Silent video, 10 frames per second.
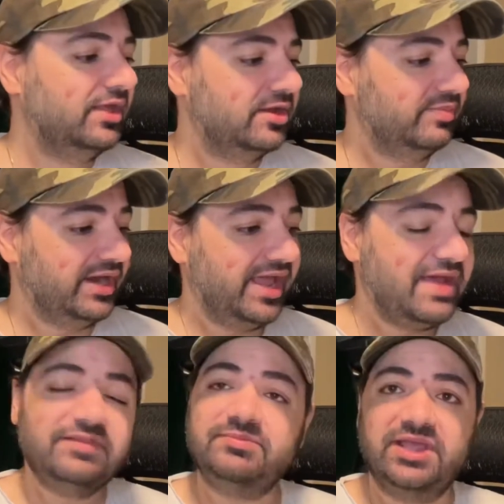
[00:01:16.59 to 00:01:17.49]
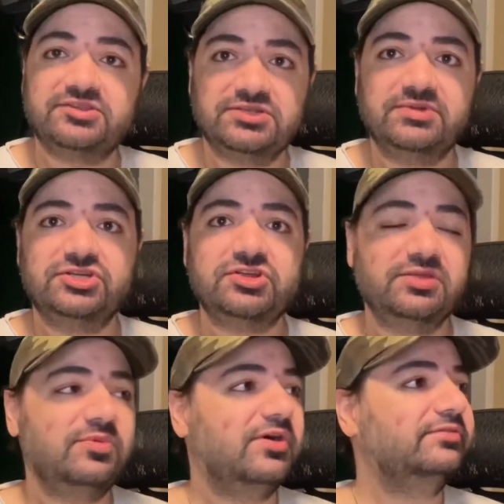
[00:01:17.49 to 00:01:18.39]
but I have them now, so I'm going to show
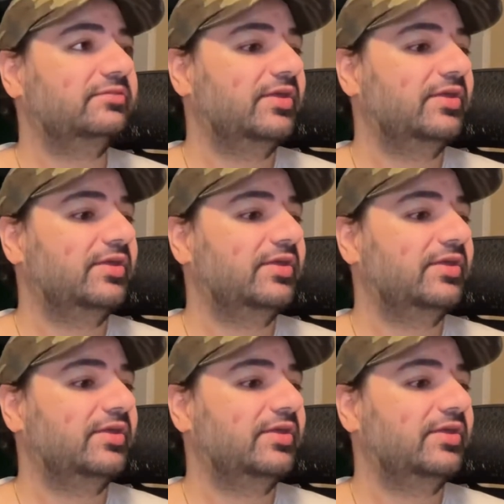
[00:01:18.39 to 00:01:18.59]
them off.